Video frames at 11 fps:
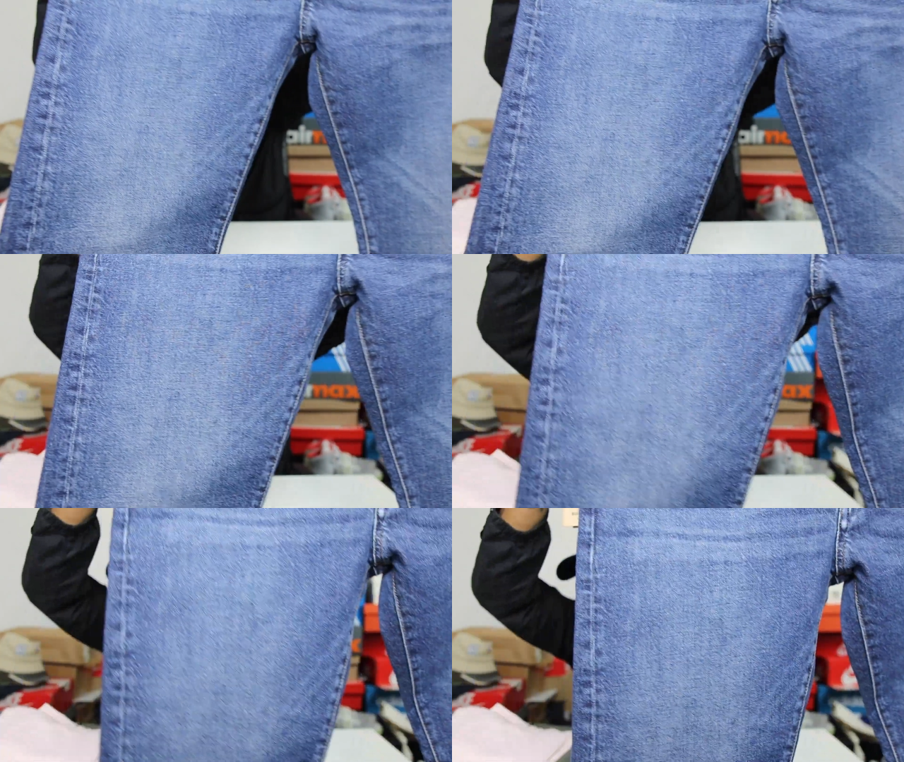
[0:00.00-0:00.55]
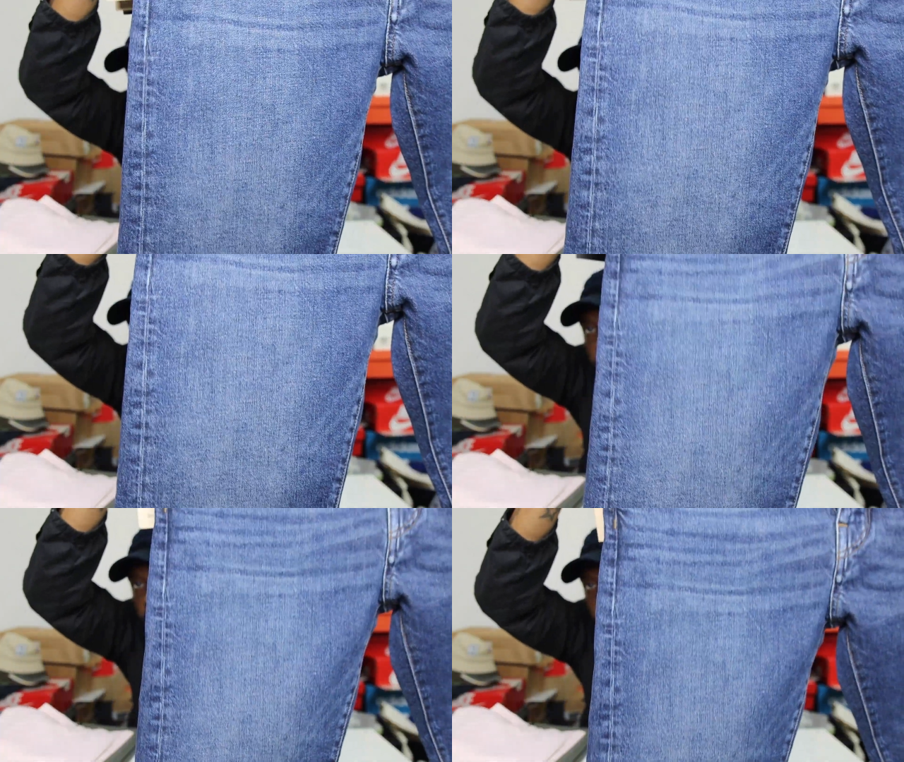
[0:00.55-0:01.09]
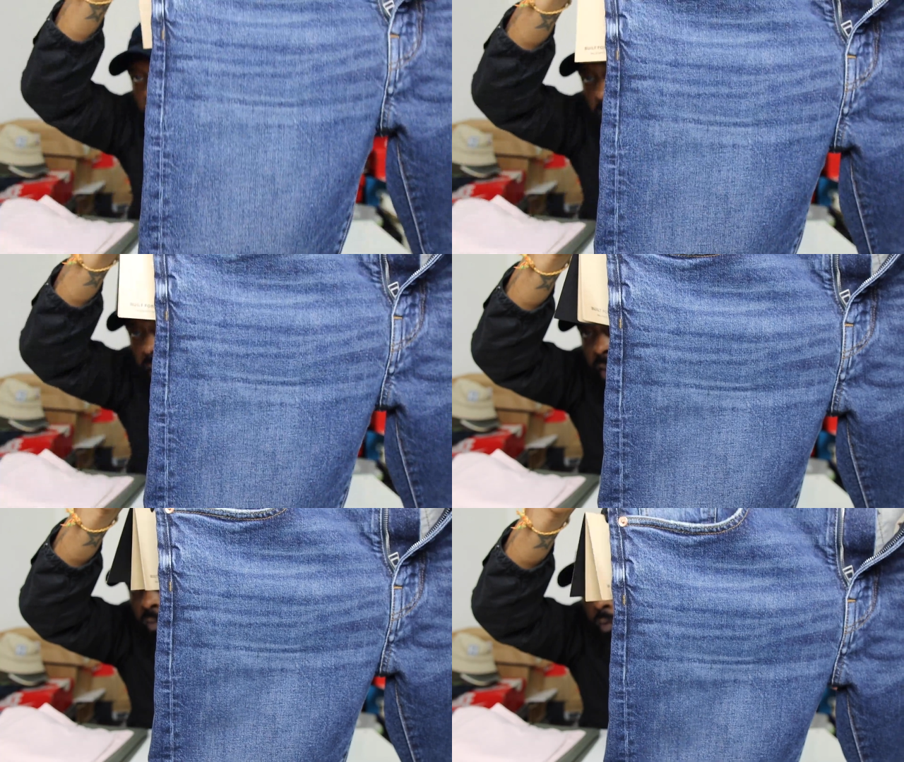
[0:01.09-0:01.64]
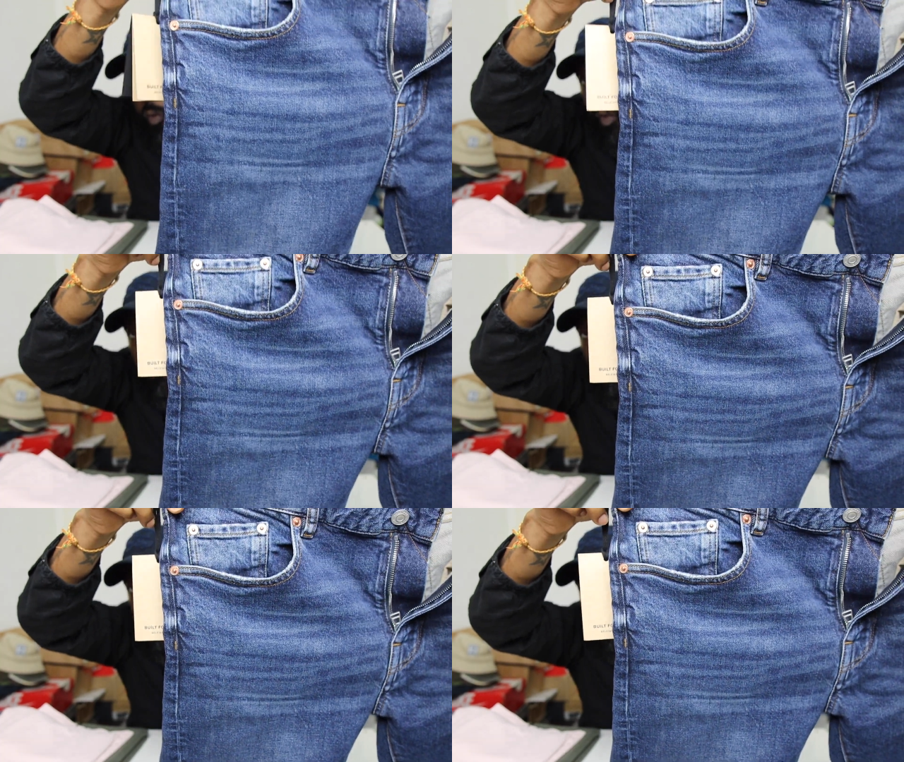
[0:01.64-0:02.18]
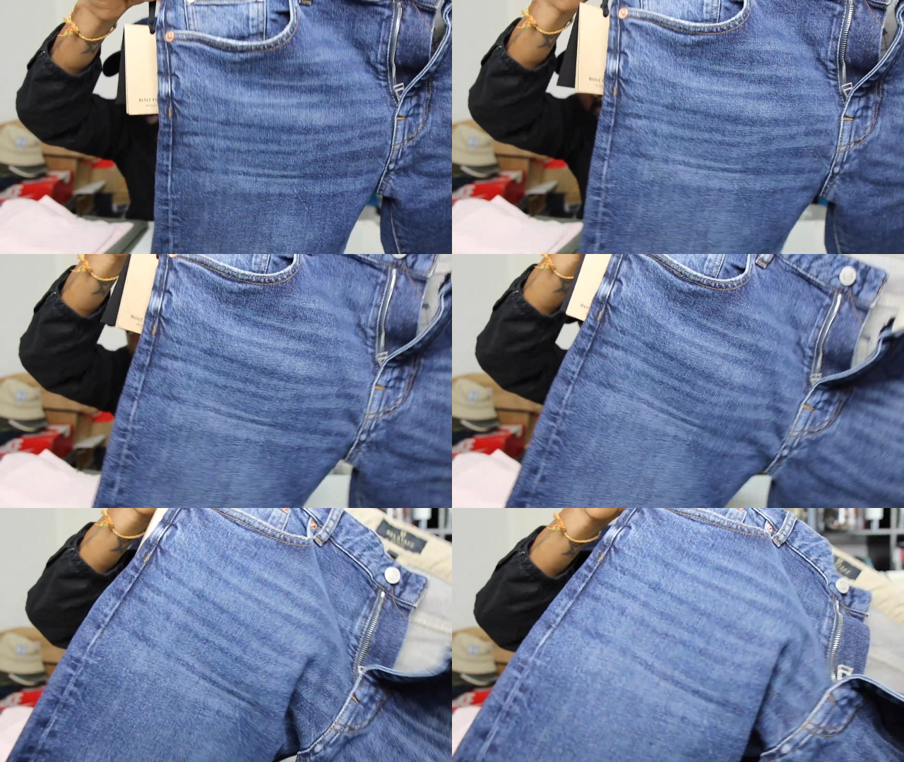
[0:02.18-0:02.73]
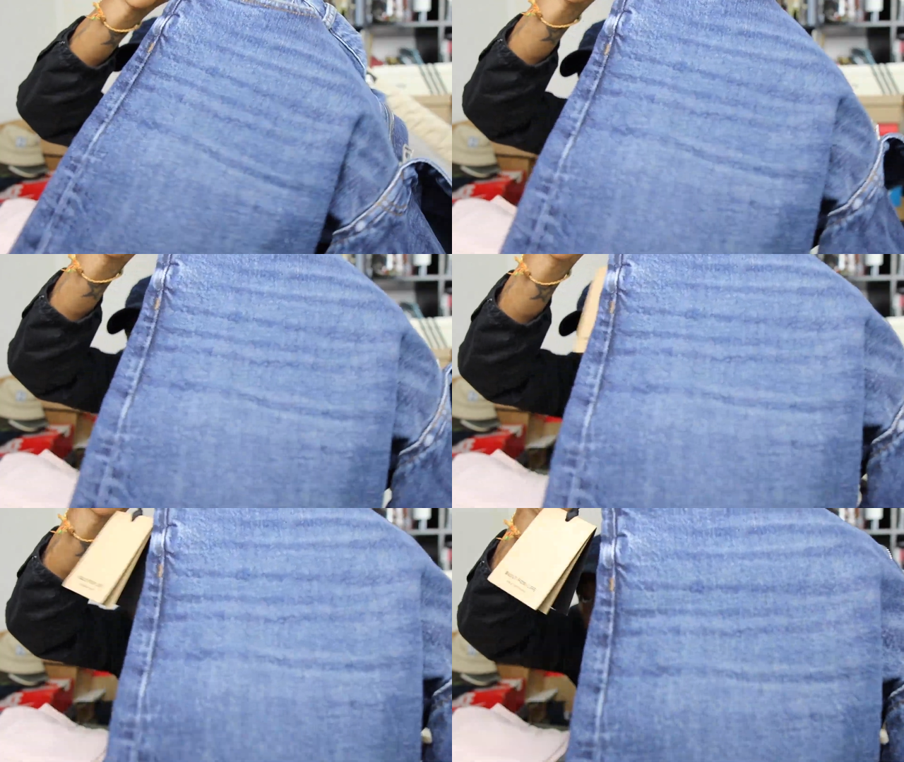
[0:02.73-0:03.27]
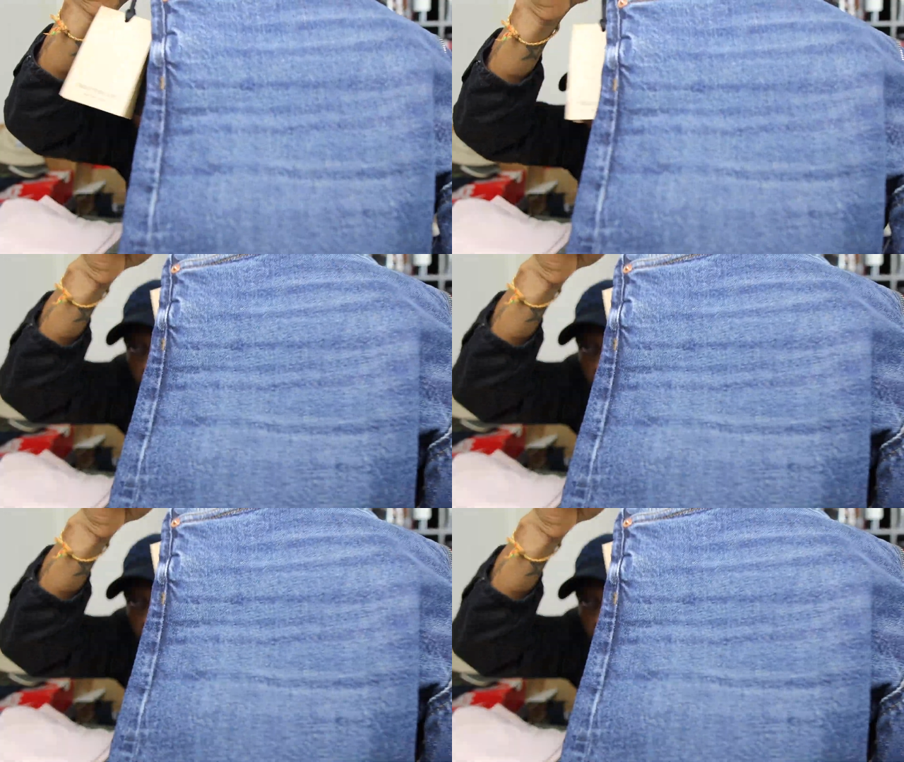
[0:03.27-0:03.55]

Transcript: Nobody's mouth can be seen.